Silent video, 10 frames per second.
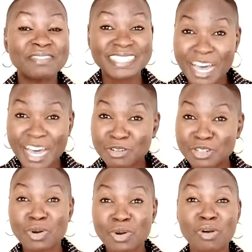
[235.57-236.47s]
the
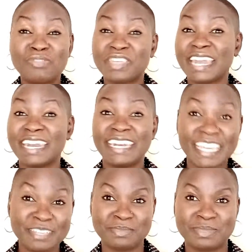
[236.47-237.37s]
sound of their
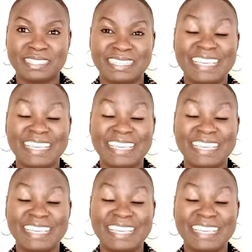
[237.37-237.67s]
names.